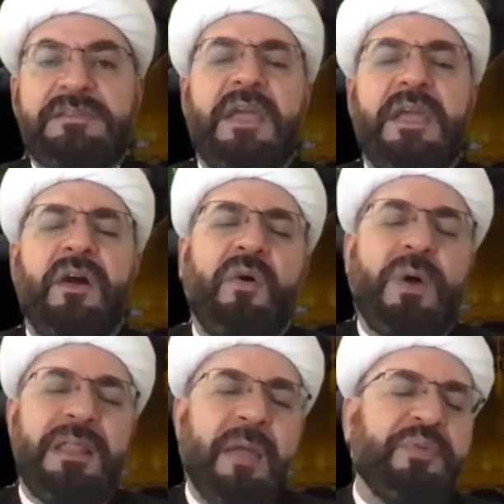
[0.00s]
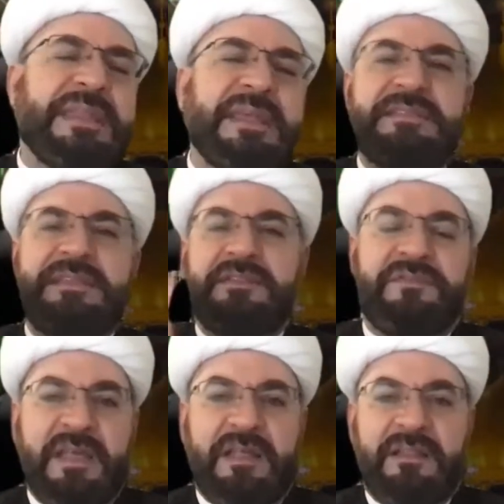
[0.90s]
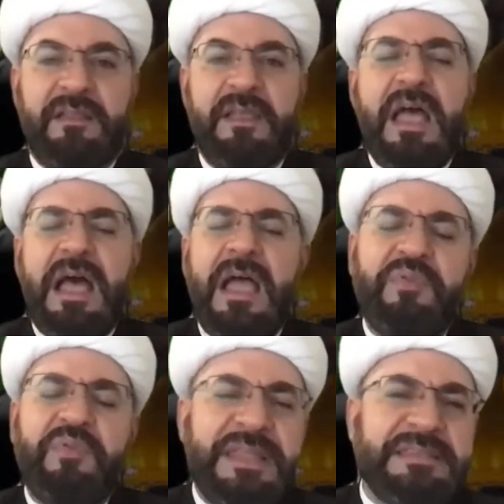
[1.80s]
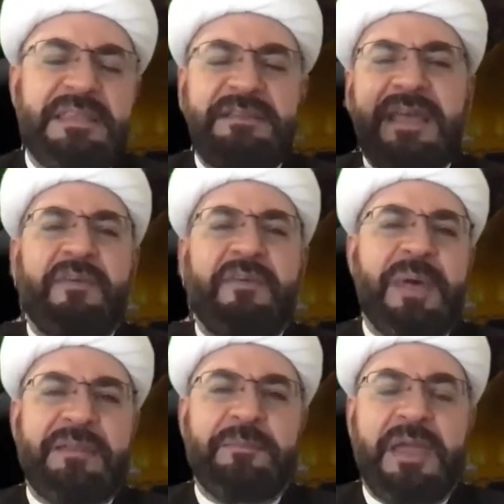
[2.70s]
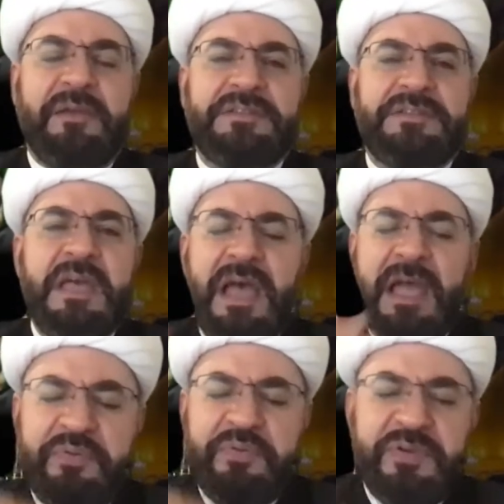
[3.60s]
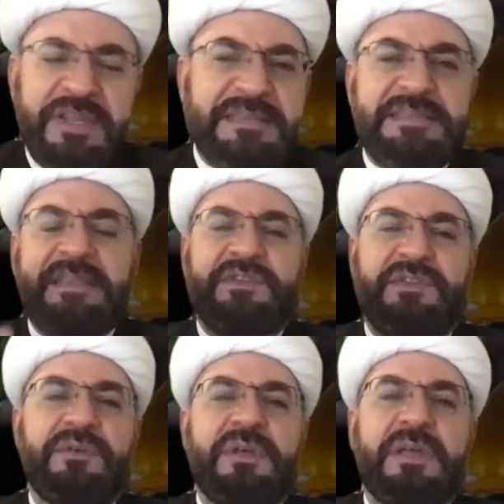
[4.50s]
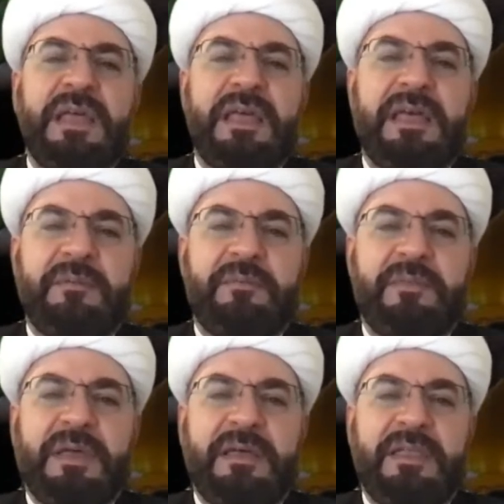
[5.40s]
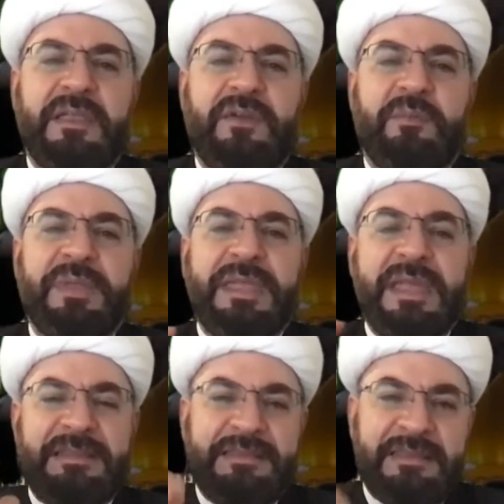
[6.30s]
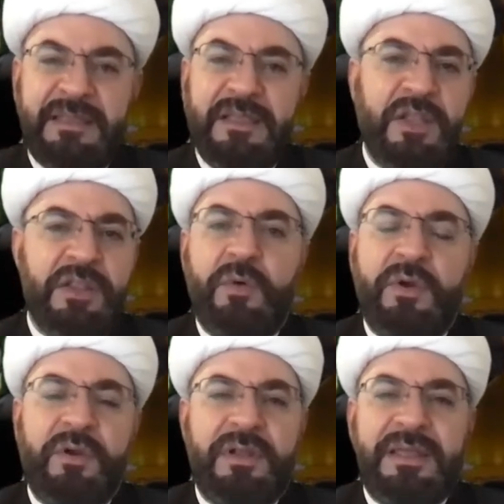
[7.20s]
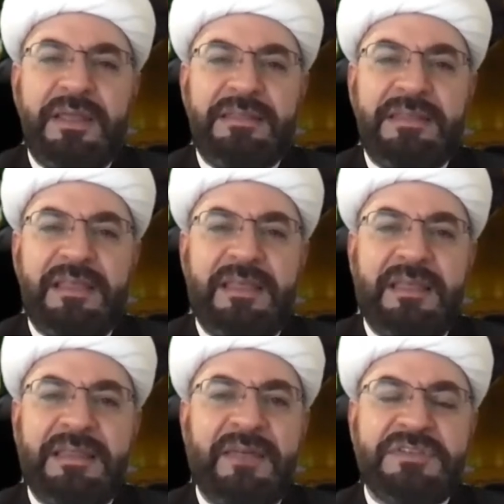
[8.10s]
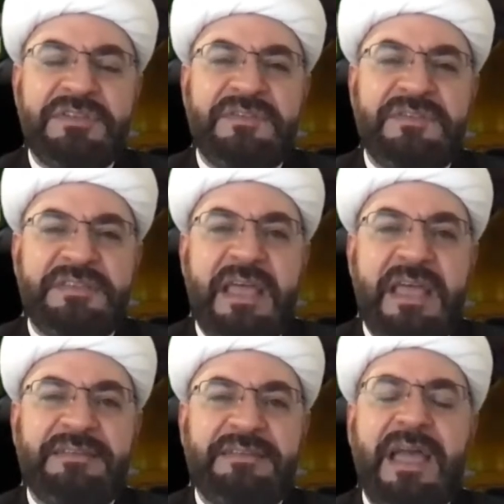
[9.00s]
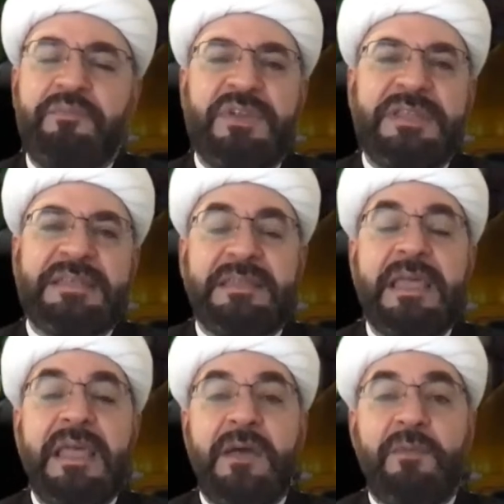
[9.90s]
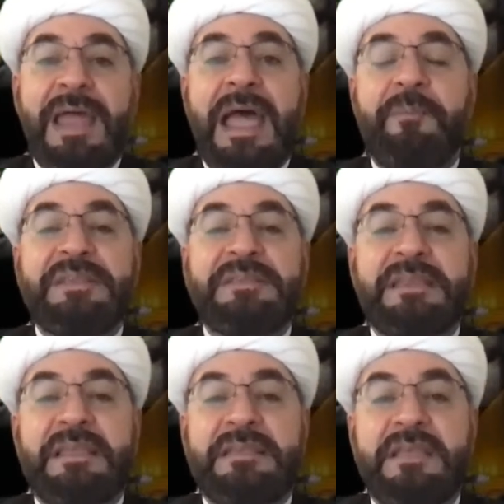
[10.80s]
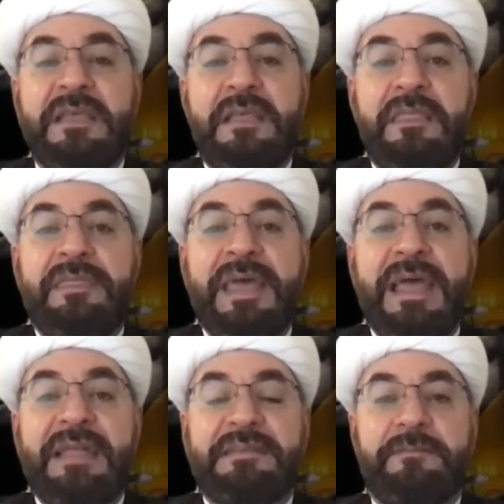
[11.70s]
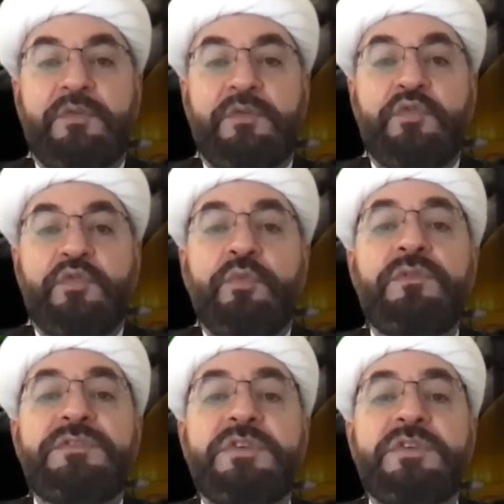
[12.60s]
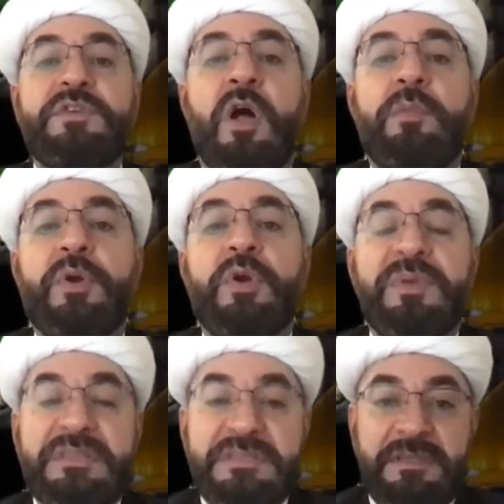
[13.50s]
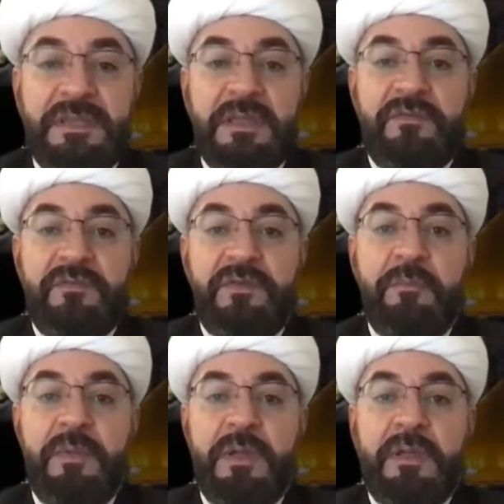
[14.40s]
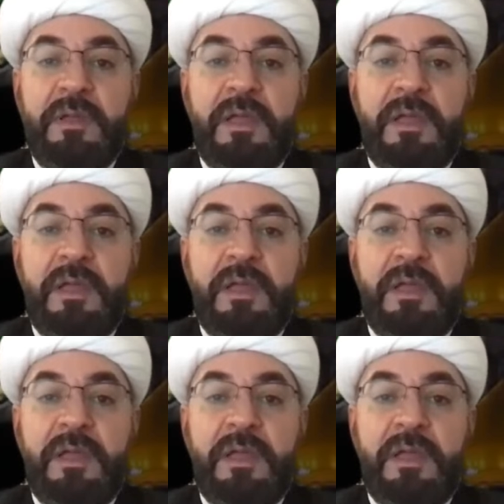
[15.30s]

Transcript: They say, oh, well, I'm predestined to fail. I'm predestined to have a bad marriage. I'm predestined to, be at the lower levels of society. I'm predestined. What happens is that removes all purpose from.